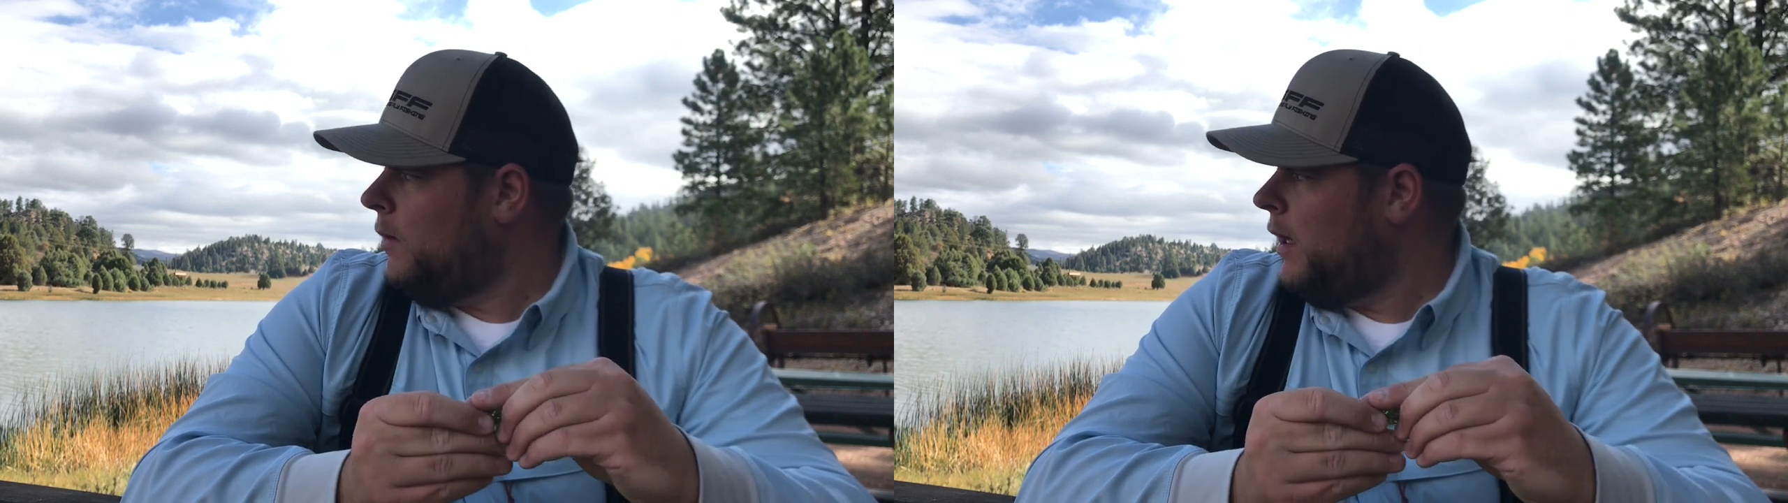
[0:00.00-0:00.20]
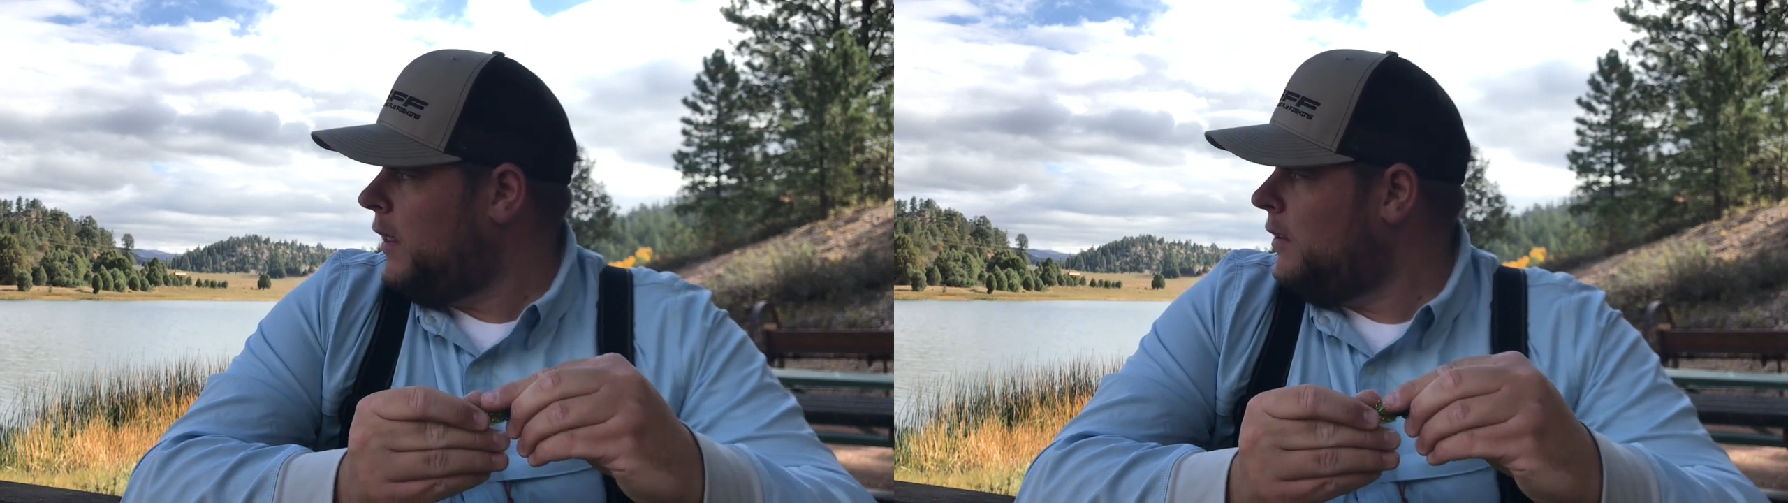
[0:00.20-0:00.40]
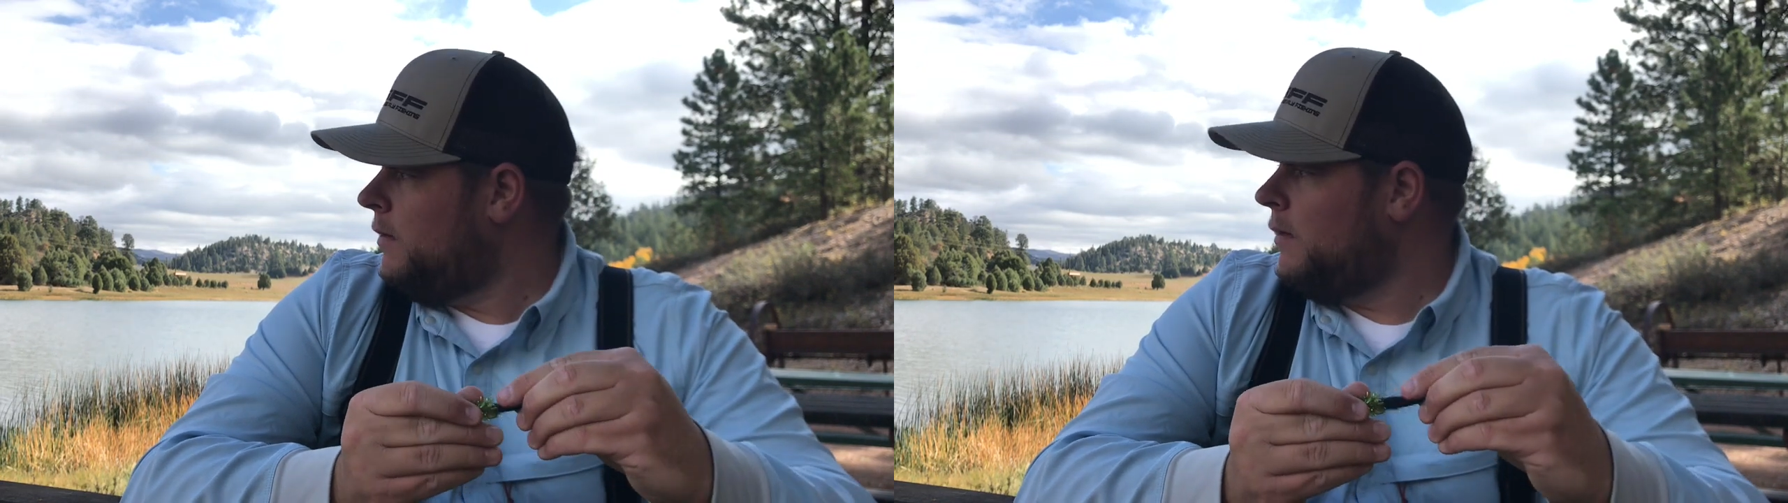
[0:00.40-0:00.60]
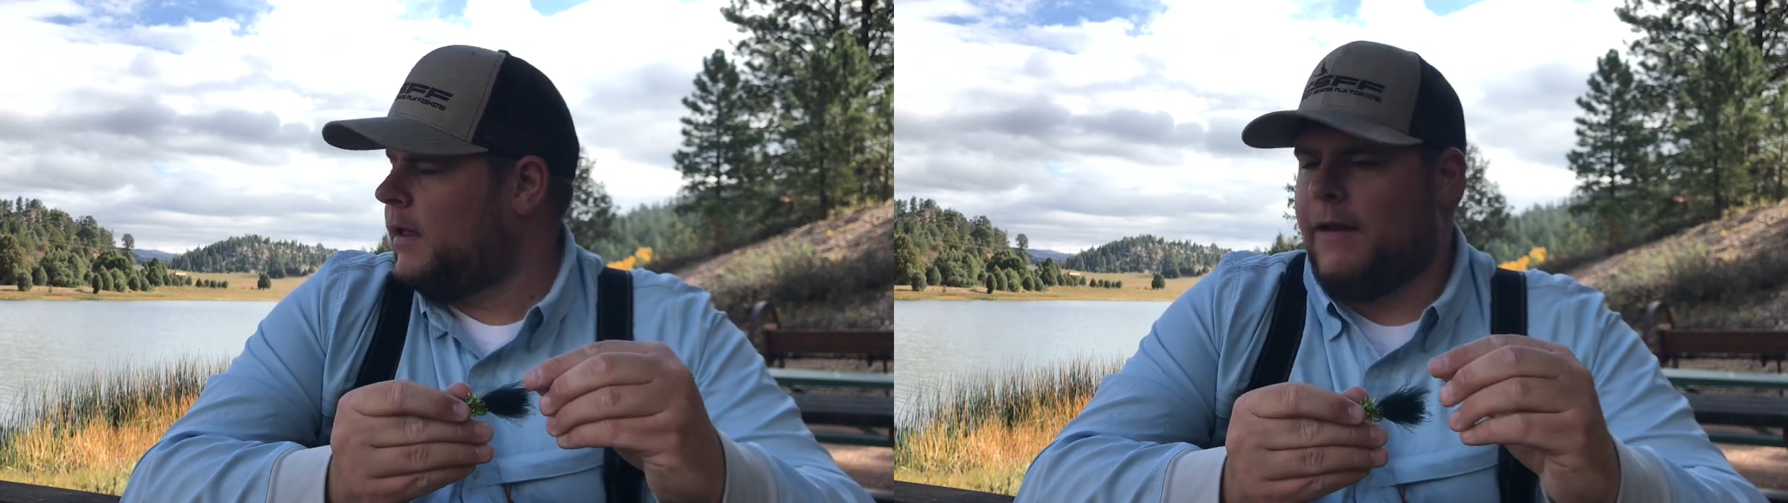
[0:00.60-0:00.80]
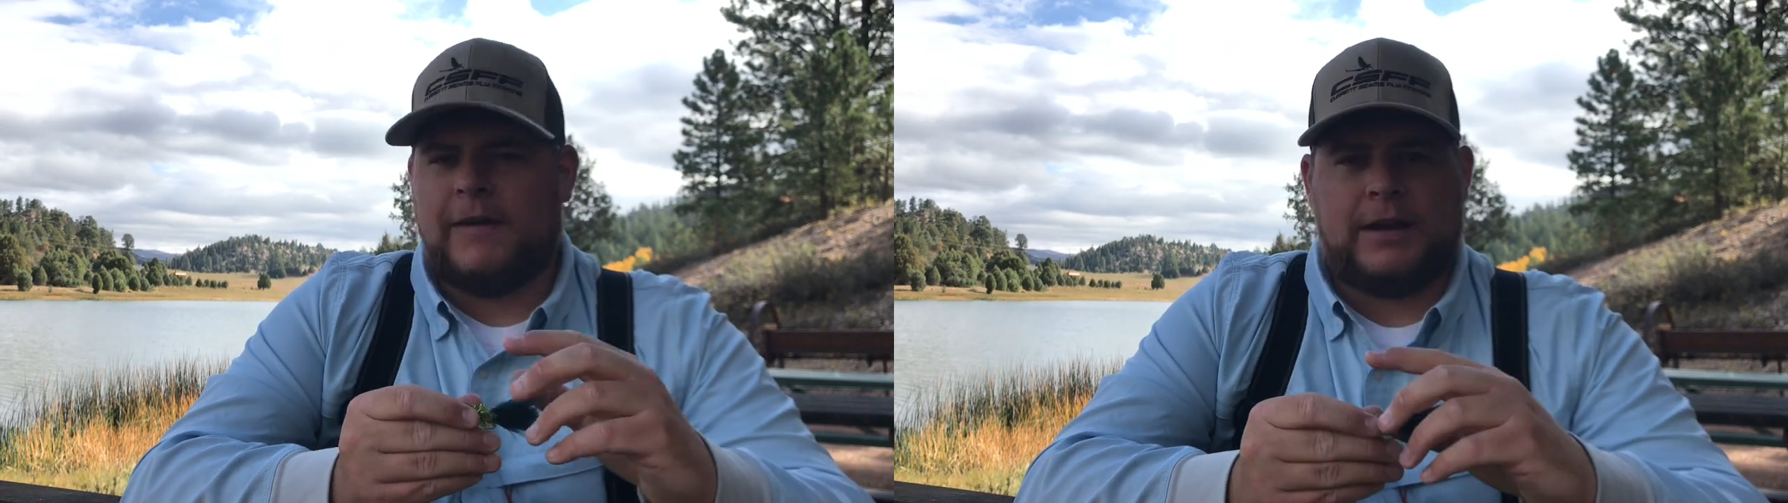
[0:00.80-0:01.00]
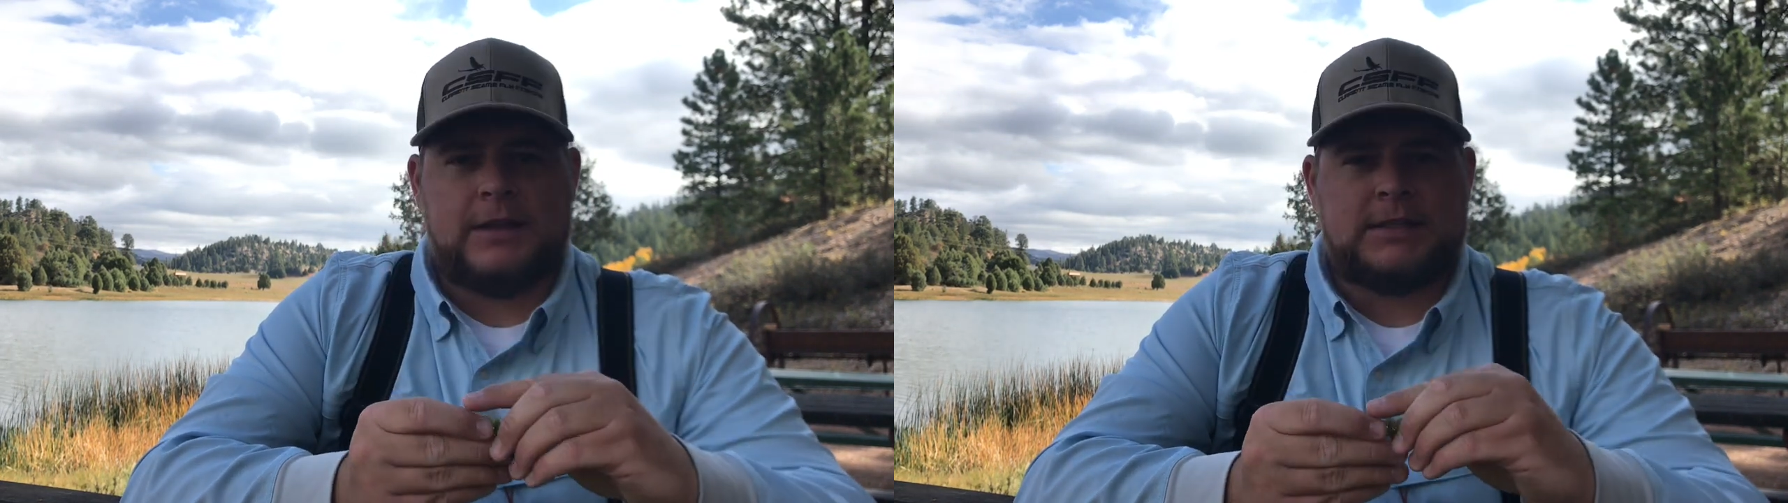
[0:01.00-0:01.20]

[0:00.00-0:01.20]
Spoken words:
Well, I've had